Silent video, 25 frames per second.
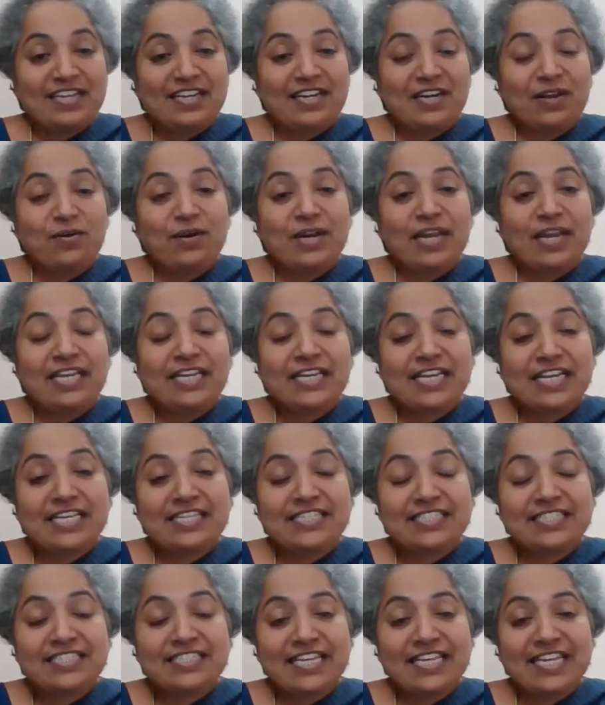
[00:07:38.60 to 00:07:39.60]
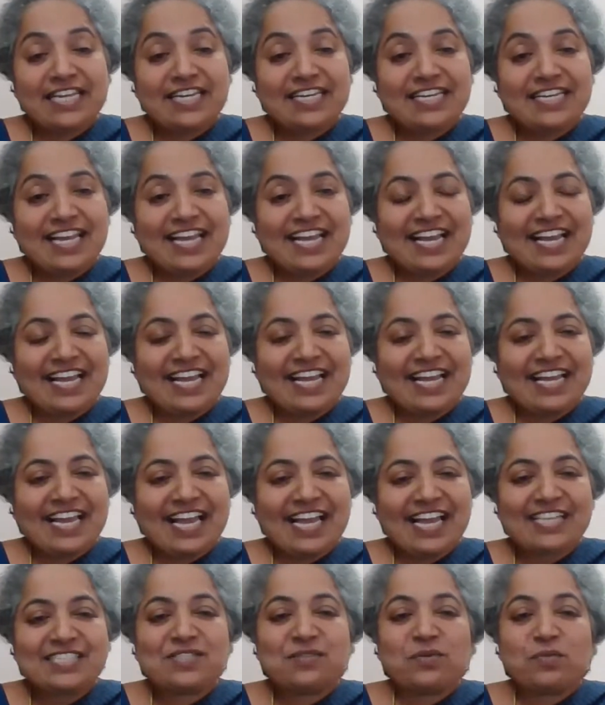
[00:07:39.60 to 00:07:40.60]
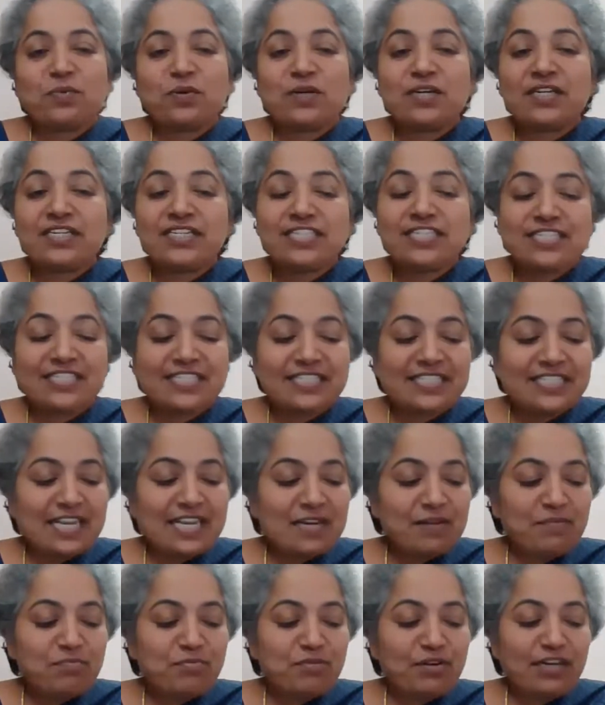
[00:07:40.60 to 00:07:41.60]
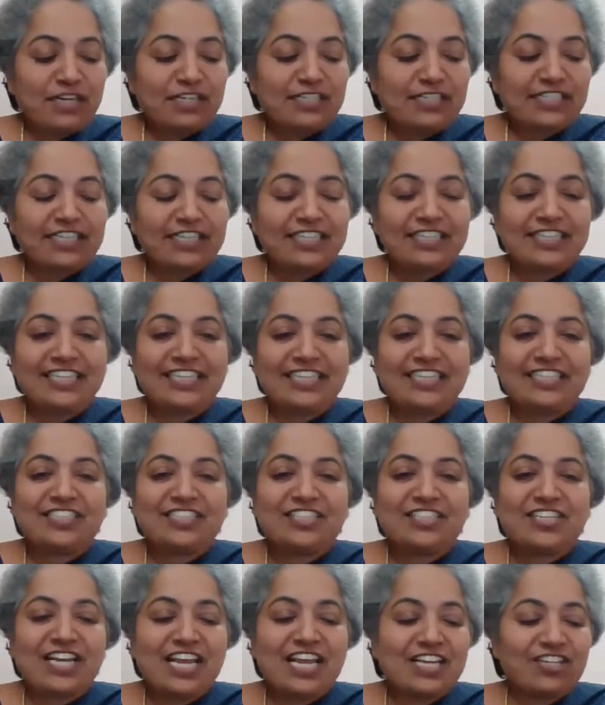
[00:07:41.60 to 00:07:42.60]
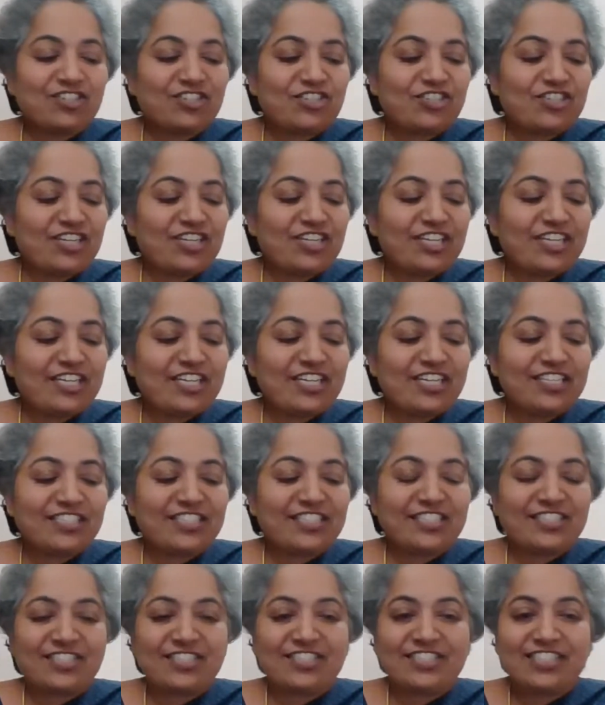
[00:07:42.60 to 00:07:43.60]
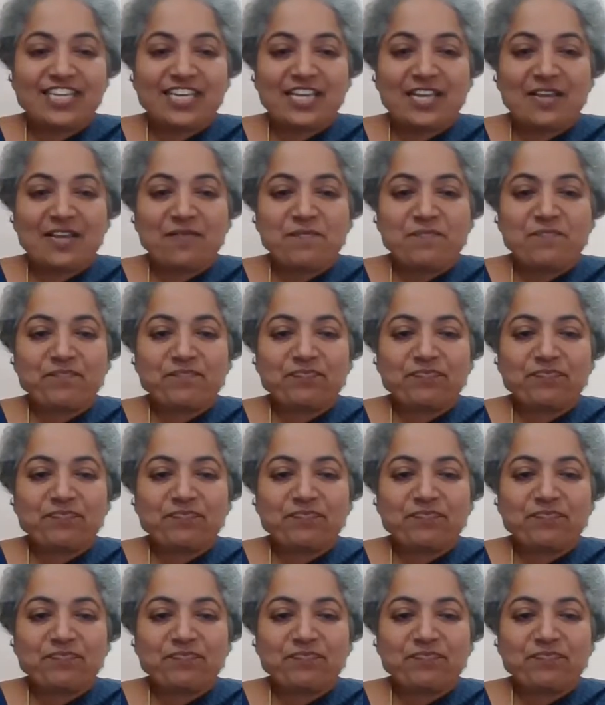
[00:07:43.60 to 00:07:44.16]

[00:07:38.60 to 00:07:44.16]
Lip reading: Now, like I said, as the world is celebrating the International Nurses Day,